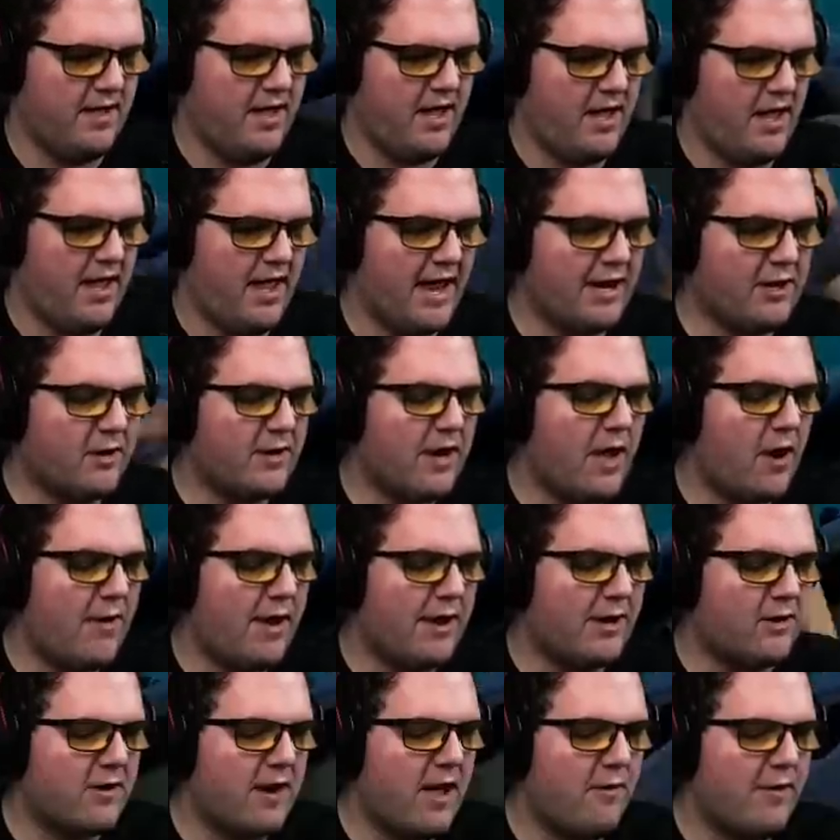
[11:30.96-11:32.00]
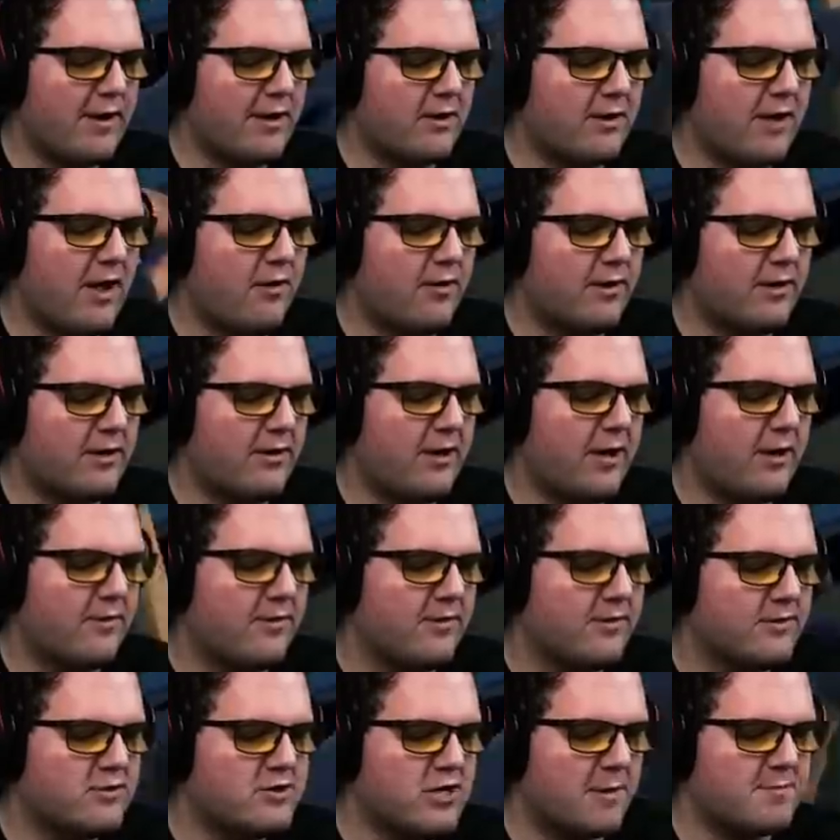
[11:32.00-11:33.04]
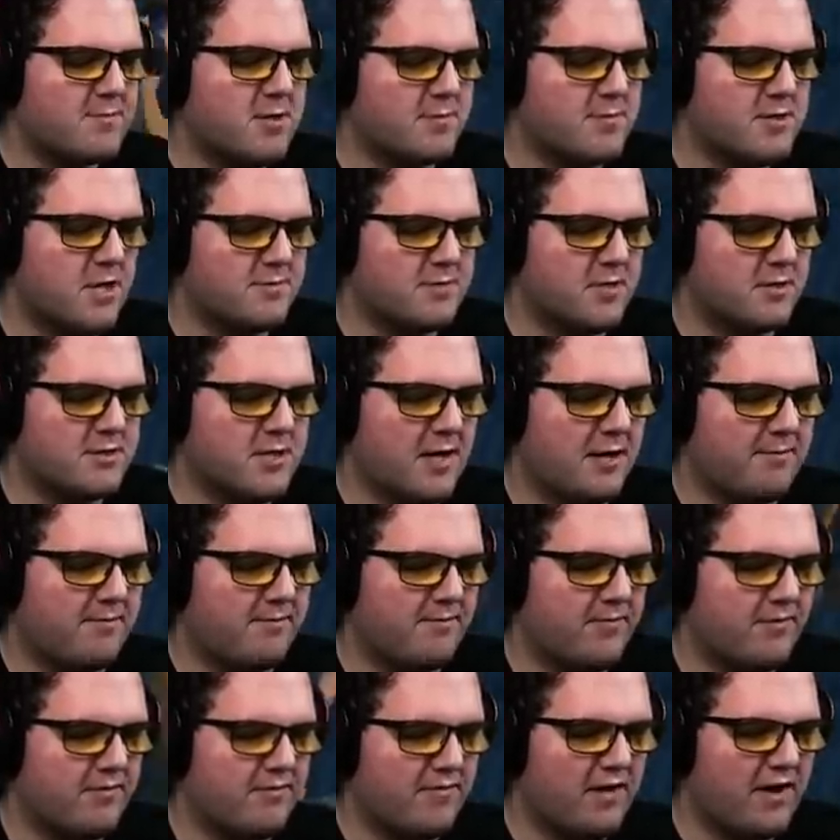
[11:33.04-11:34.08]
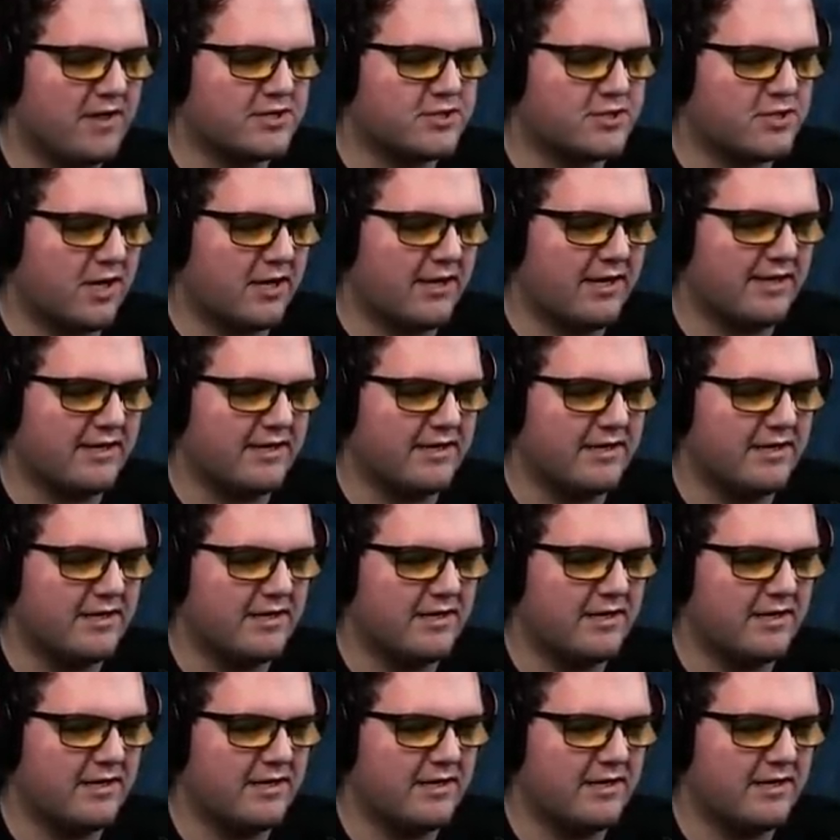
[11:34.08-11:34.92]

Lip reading: Anchor now. Drop. Fox, truck it.